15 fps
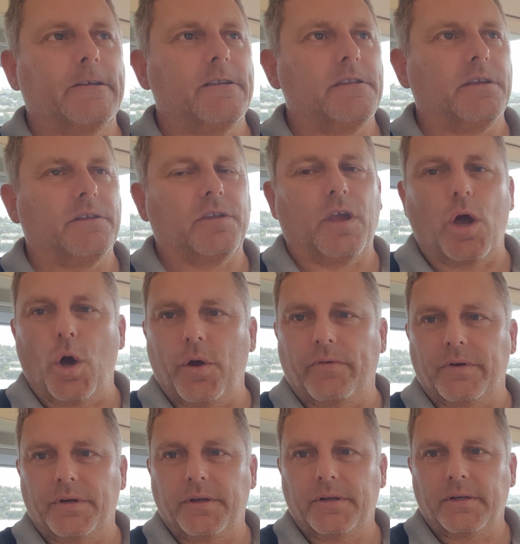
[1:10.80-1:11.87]
since
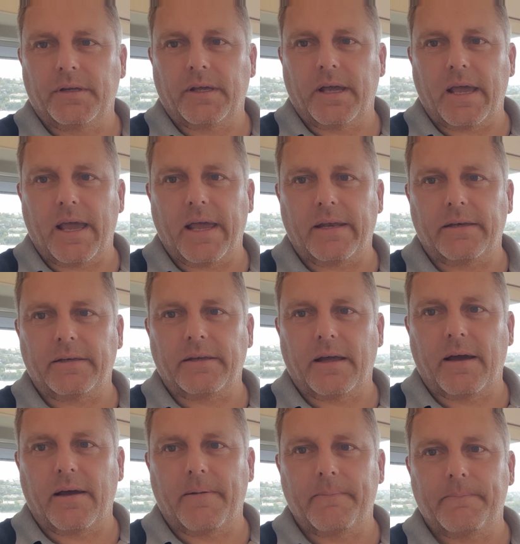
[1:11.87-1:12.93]
COVID, and
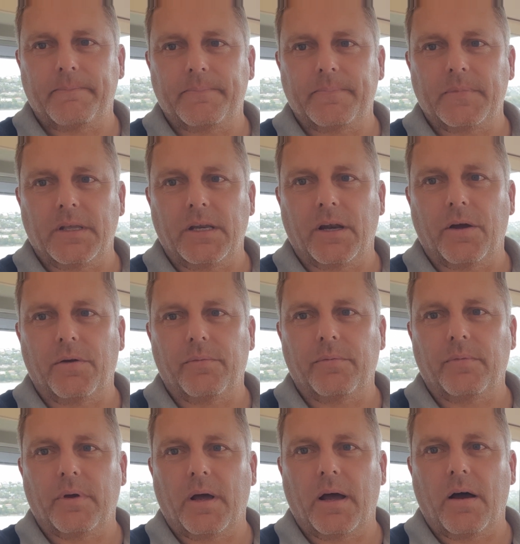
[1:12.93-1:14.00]
I've
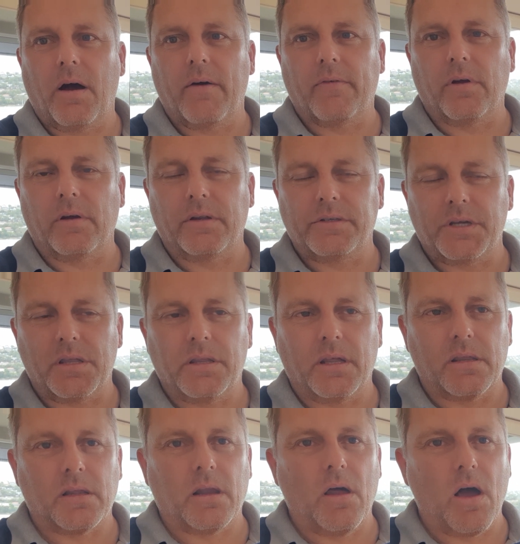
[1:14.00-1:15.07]
got
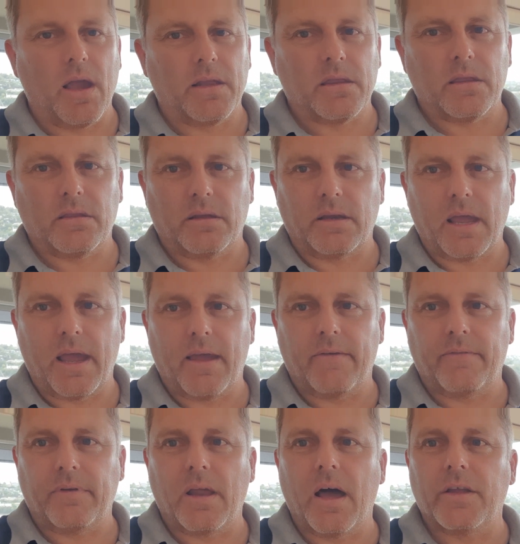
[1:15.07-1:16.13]
logistics clients that
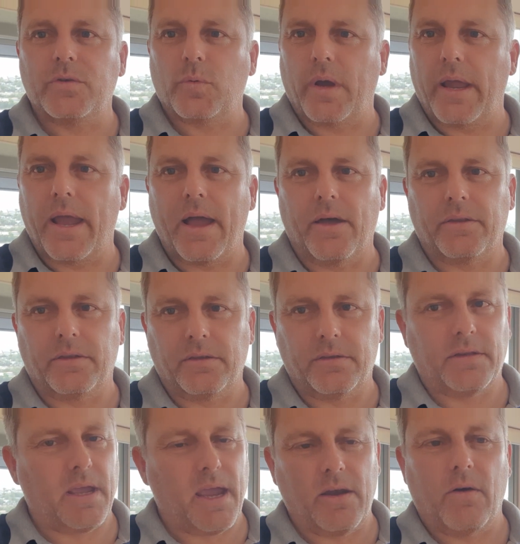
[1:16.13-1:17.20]
have large warehouses,
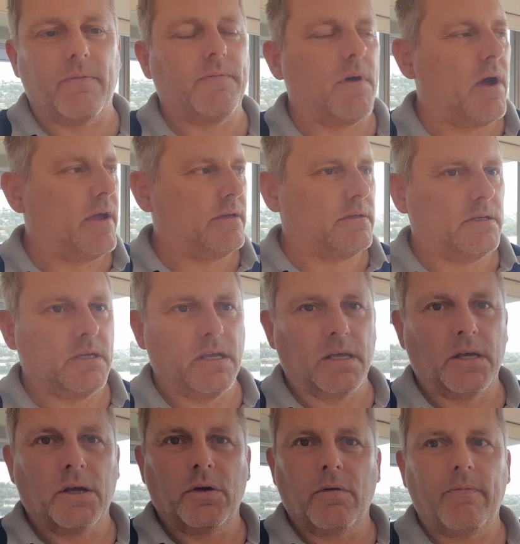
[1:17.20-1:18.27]
cannot find
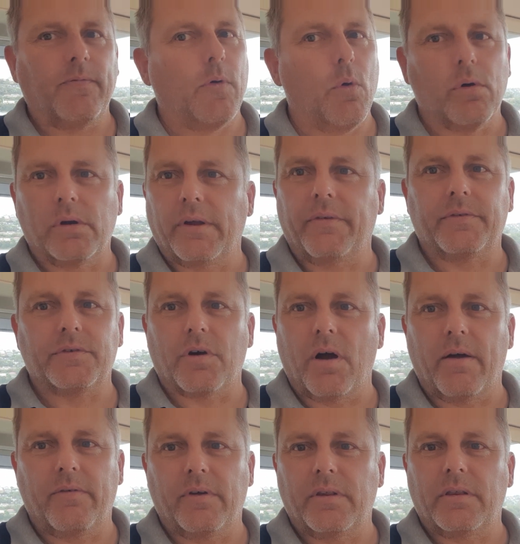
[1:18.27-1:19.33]
forklift
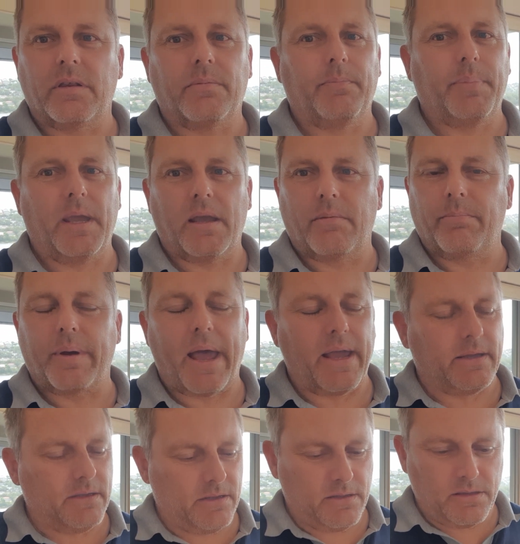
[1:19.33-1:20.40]
drivers, pick and
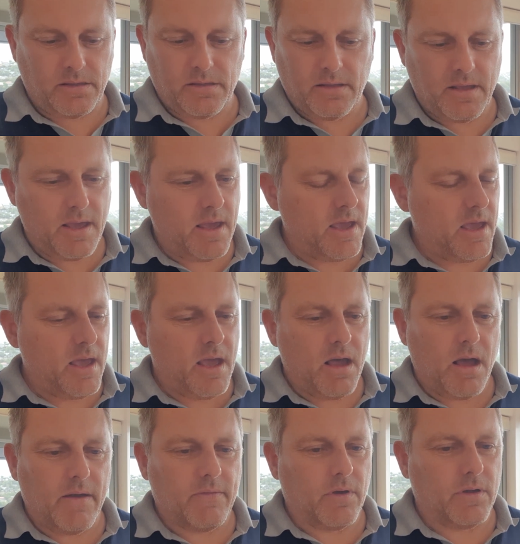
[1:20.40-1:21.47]
packers.
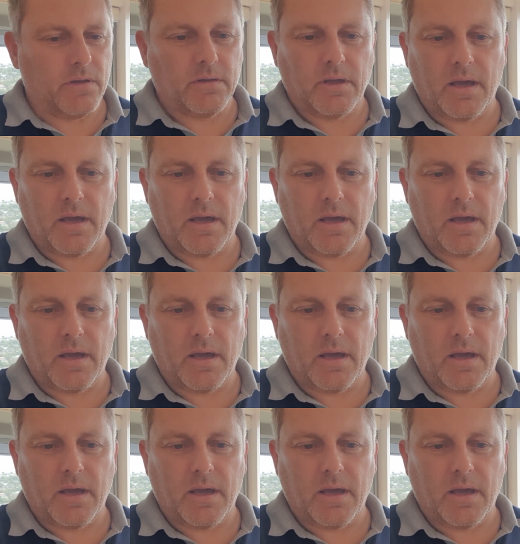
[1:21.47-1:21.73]
I've got